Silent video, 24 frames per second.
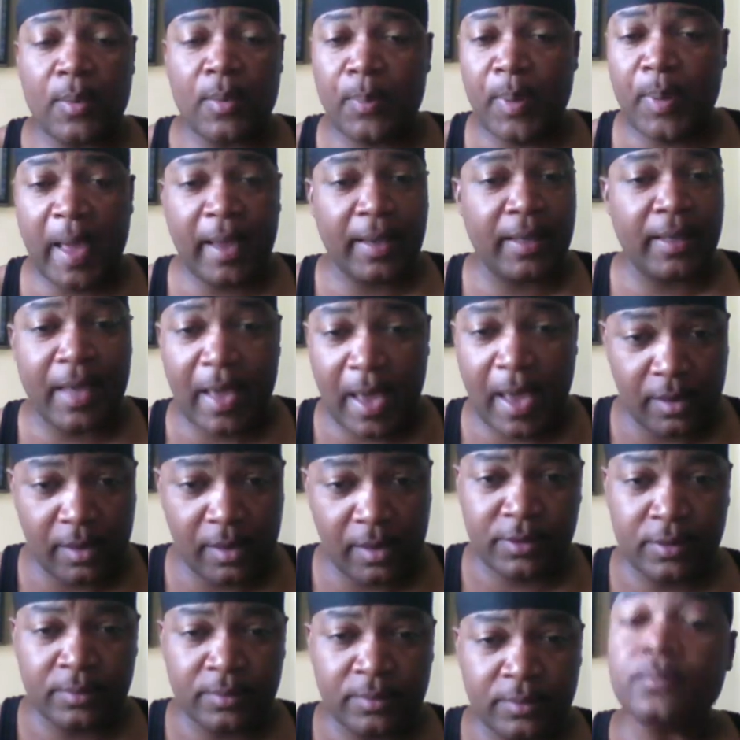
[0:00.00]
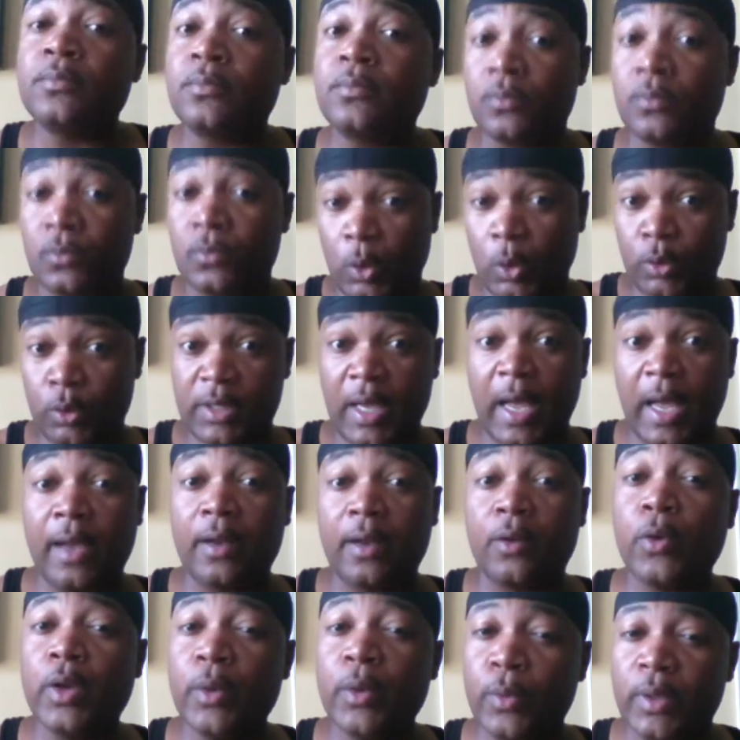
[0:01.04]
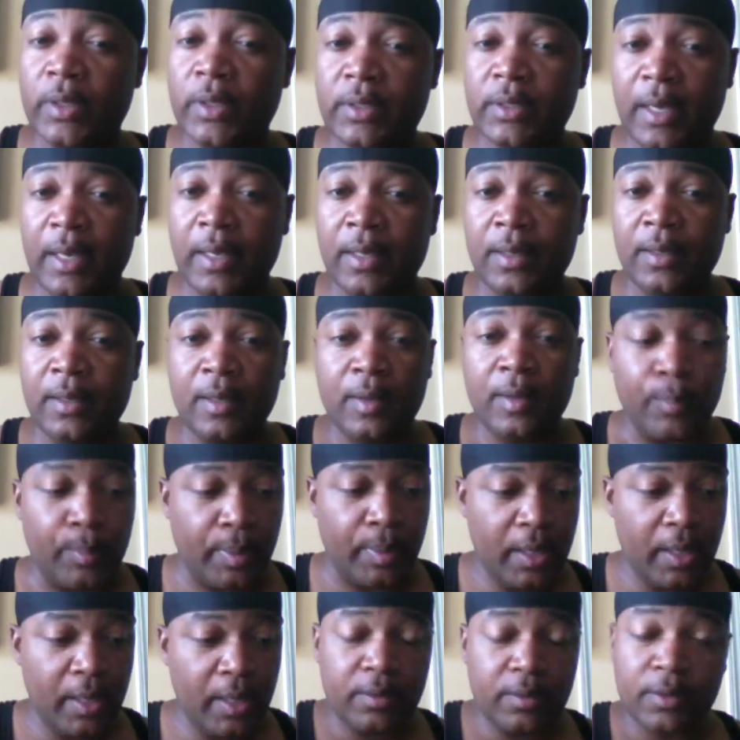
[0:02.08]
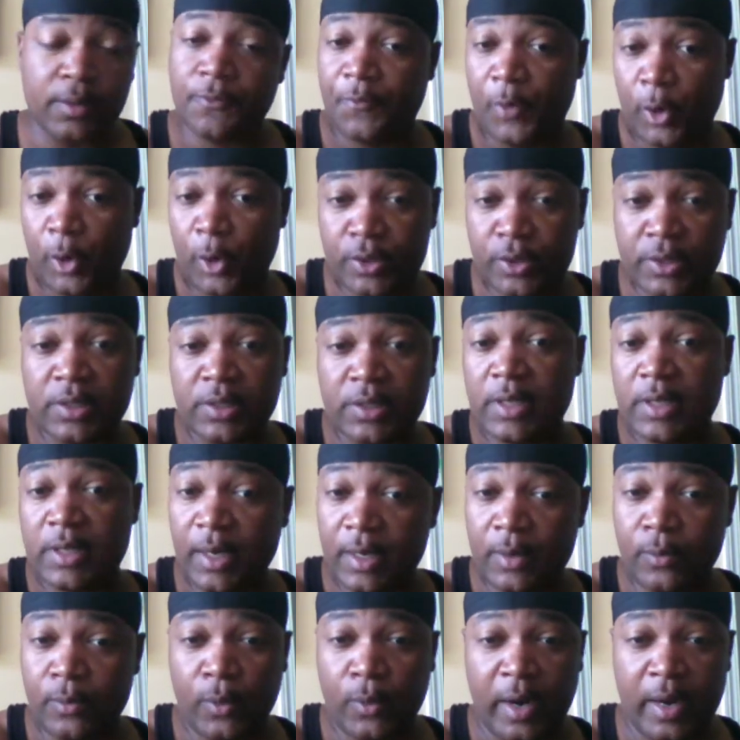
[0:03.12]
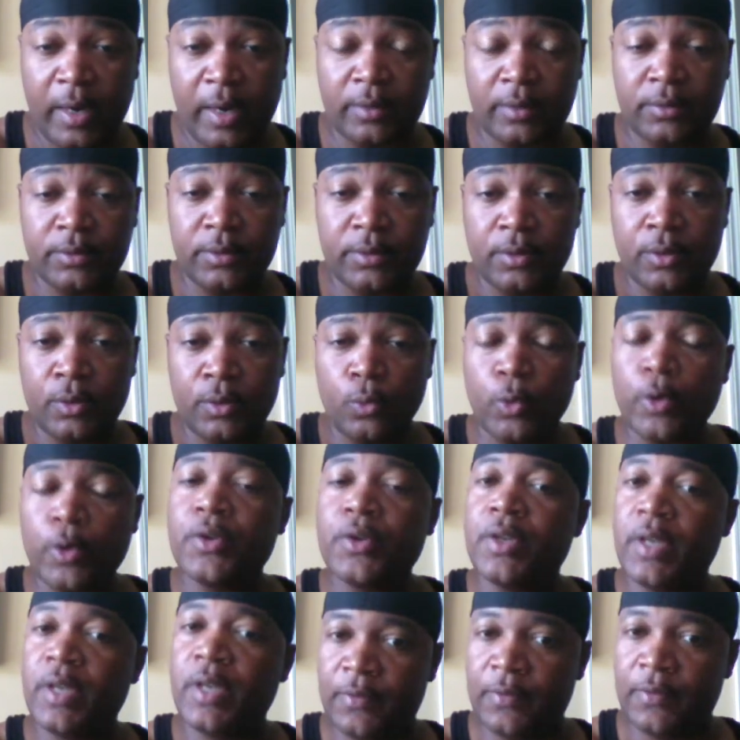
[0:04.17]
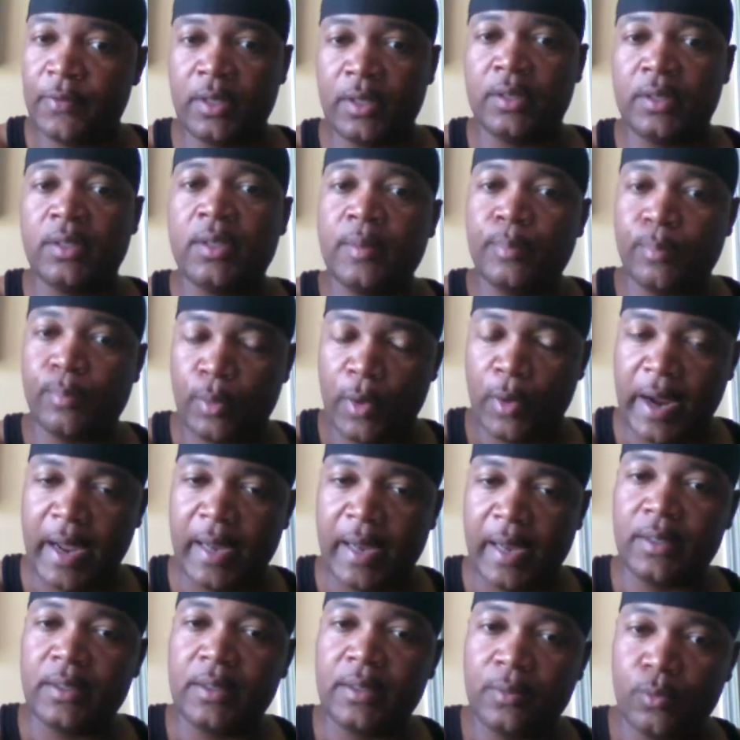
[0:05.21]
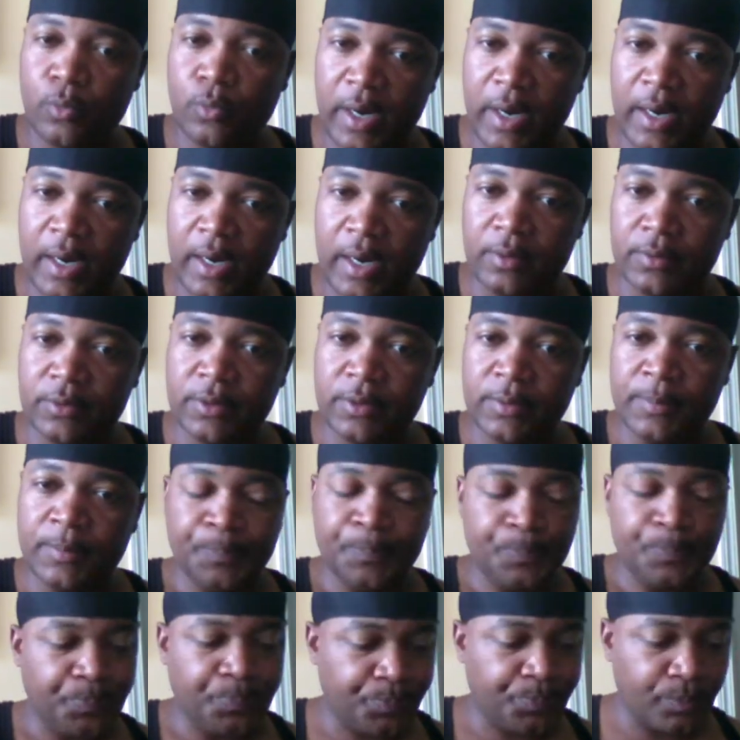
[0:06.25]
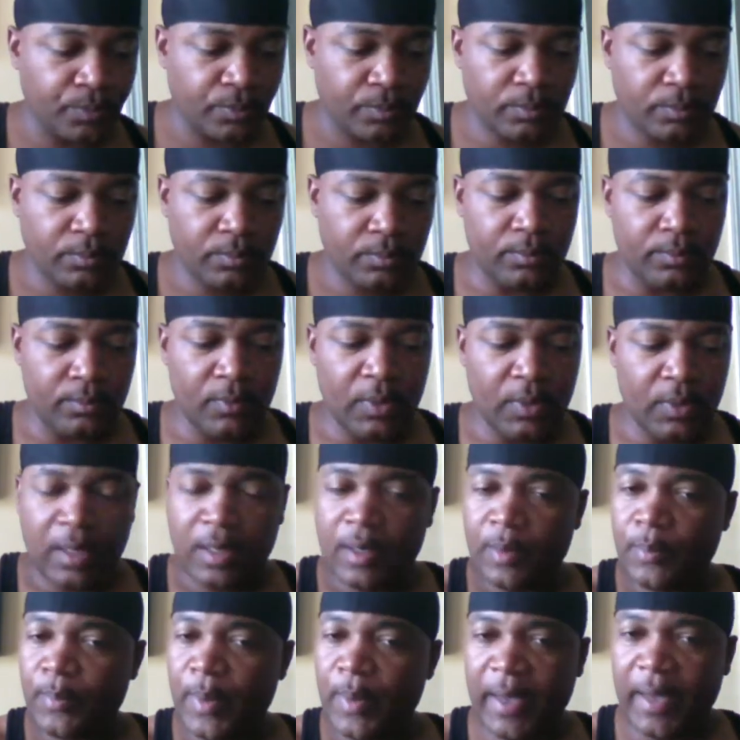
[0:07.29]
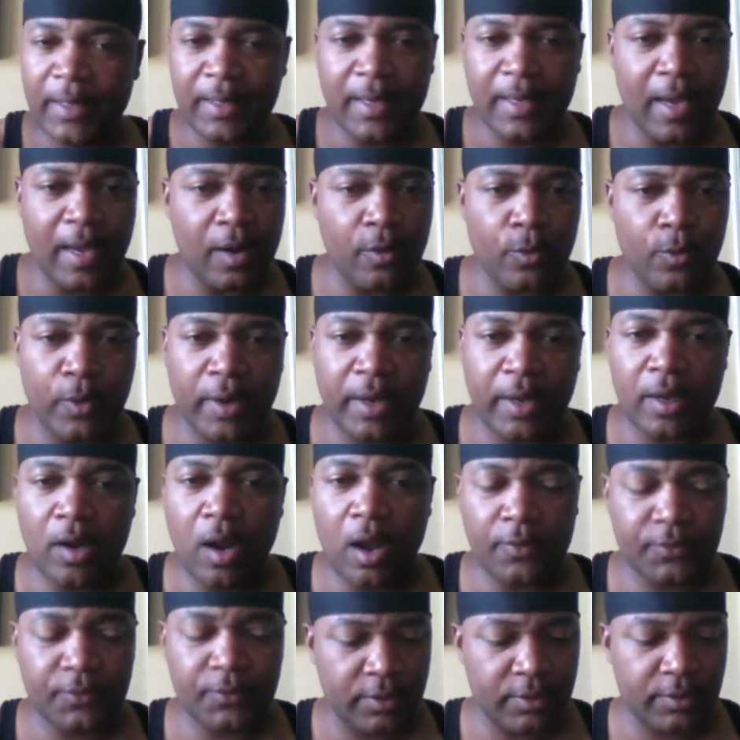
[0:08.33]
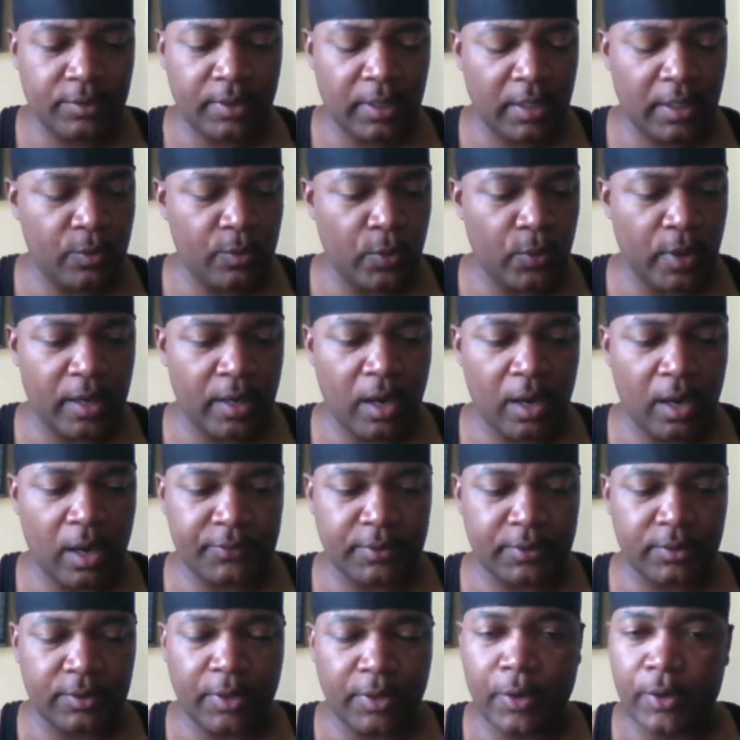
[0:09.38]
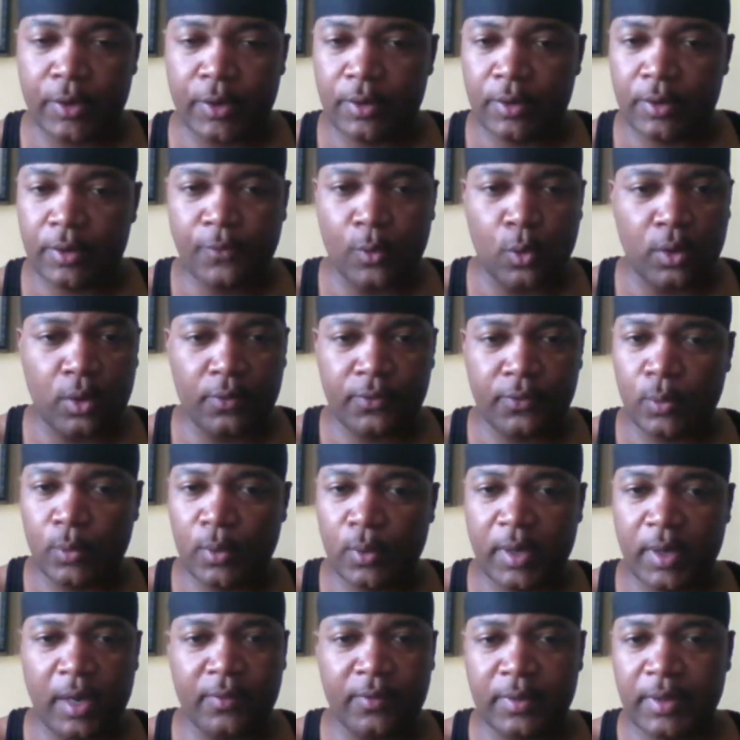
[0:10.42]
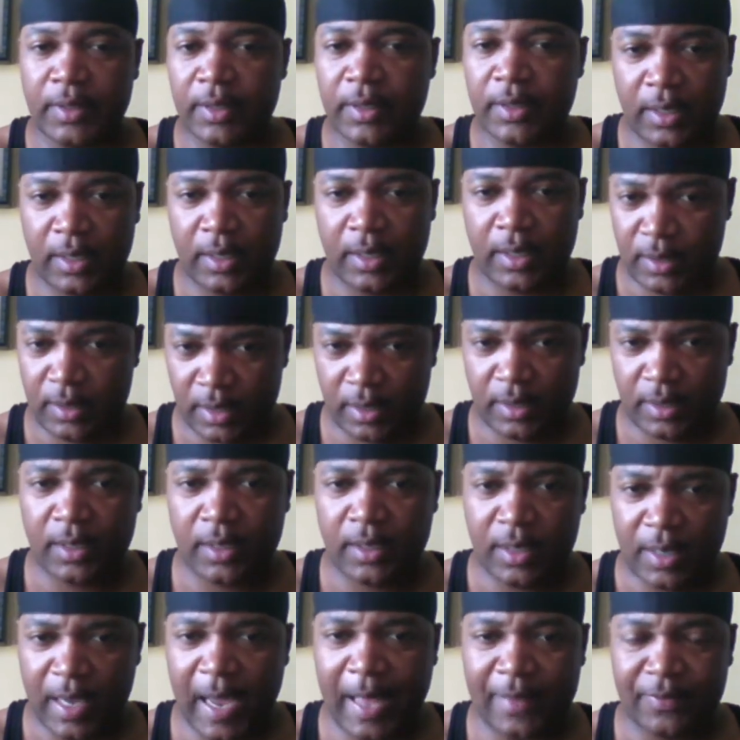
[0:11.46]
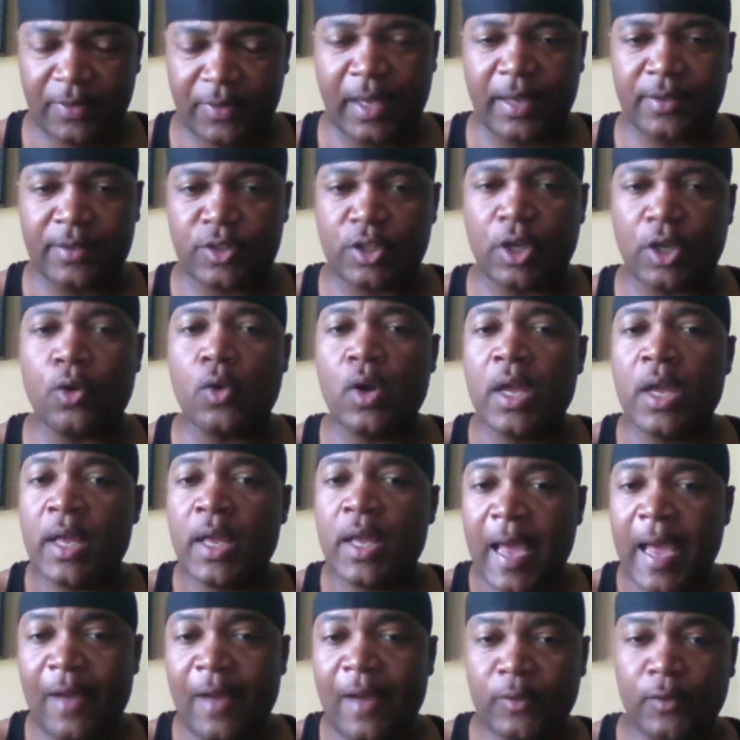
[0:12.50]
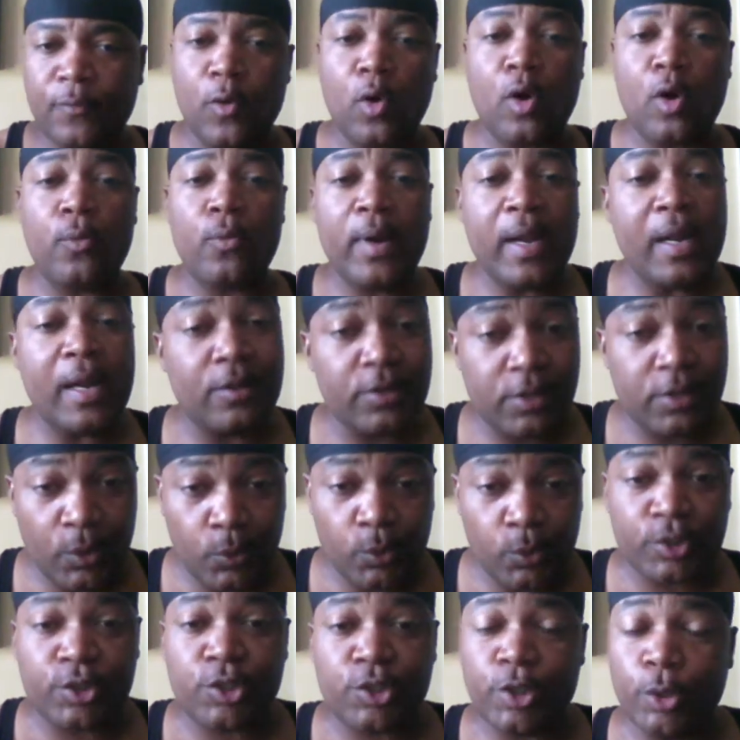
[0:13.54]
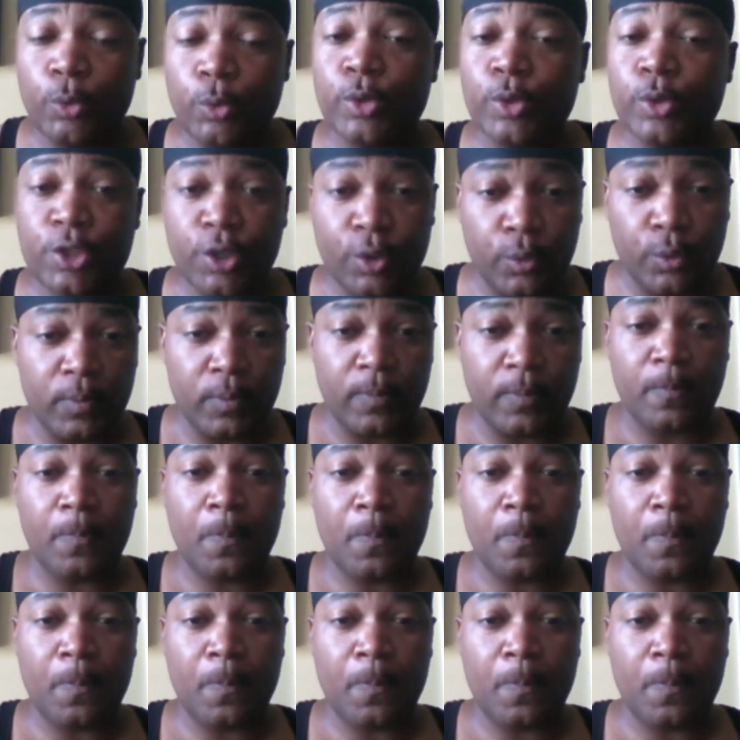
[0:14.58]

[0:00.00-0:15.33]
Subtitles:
Pacquiao's," which I agree with that. But the first and second round were definitely Bradley rounds. Pacquiao ran off the third, the fourth, or whatever, and he got that. So after 4 rounds, it was 2-2.